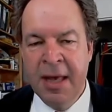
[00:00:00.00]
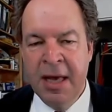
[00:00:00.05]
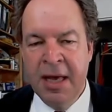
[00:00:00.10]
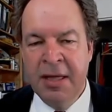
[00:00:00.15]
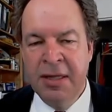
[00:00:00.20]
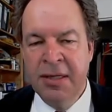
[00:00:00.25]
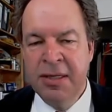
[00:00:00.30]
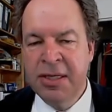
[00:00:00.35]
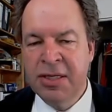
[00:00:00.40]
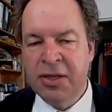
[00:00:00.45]

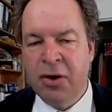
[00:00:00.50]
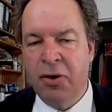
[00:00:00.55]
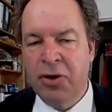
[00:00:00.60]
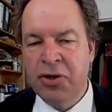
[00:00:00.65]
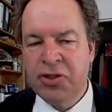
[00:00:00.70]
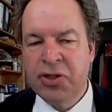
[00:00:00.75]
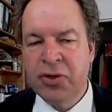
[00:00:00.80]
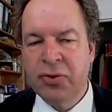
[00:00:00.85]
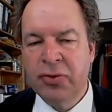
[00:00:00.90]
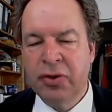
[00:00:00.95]
this
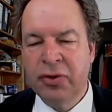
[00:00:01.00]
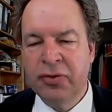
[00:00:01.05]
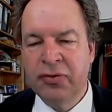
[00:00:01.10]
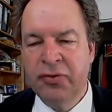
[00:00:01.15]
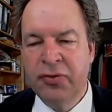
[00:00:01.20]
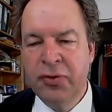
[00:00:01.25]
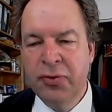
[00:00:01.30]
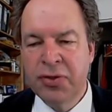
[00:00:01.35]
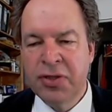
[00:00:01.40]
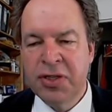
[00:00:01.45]
also
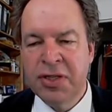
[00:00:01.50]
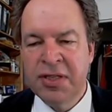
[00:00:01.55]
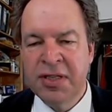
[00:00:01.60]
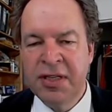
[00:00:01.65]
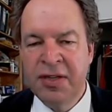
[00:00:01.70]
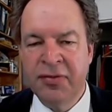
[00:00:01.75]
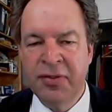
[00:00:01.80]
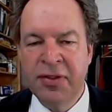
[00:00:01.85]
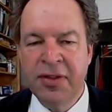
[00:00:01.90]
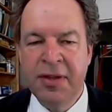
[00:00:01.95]
confuses
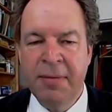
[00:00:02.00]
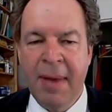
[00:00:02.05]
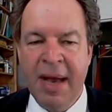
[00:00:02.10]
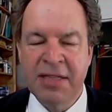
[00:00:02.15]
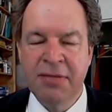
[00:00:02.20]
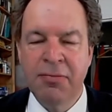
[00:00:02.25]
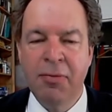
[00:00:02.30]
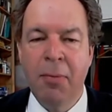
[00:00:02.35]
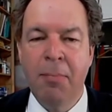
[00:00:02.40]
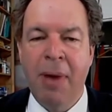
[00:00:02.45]
even the
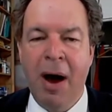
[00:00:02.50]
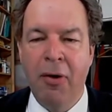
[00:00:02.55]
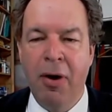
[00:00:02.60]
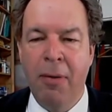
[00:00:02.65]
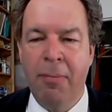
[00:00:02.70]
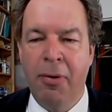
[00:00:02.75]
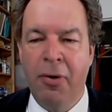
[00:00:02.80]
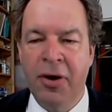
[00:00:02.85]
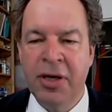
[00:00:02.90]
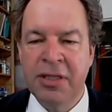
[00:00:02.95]
maximum power
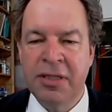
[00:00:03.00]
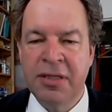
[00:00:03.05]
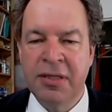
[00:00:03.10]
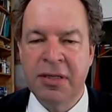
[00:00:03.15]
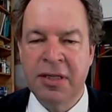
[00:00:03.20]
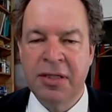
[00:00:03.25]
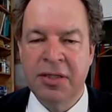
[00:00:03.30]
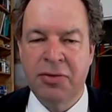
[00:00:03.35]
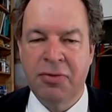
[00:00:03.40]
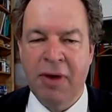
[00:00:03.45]
point
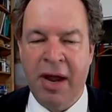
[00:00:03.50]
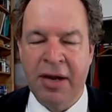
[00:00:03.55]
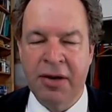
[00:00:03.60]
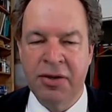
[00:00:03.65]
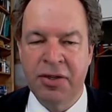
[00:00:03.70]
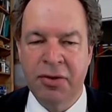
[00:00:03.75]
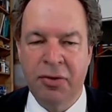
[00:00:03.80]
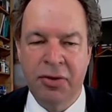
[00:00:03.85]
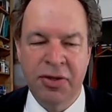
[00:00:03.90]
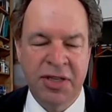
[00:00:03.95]

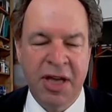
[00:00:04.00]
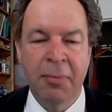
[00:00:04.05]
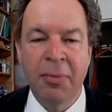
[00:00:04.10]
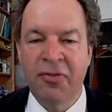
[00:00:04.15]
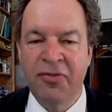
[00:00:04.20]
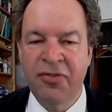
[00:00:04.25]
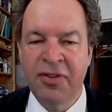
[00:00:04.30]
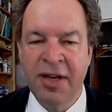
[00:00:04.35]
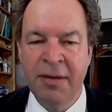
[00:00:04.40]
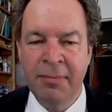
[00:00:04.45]
trackers, or some
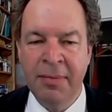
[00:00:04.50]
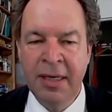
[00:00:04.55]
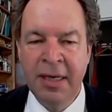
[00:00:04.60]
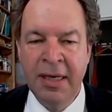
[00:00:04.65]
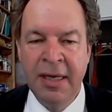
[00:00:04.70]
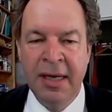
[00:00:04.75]
of them.